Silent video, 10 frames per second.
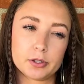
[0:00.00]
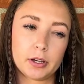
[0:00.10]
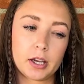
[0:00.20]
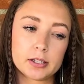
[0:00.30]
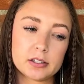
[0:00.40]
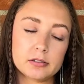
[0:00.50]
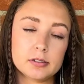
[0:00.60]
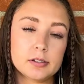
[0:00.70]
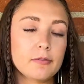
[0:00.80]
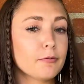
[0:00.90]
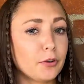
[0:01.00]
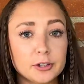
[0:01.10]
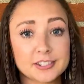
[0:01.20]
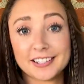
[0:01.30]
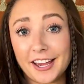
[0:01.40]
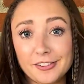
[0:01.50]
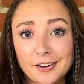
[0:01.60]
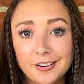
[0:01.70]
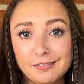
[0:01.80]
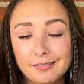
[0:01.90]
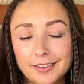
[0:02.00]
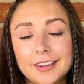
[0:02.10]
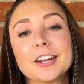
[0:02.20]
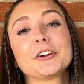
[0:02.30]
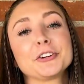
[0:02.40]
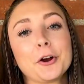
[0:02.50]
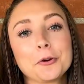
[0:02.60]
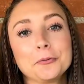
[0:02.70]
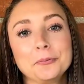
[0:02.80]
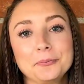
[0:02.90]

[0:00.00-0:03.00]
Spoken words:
So I guess first together, then on your own.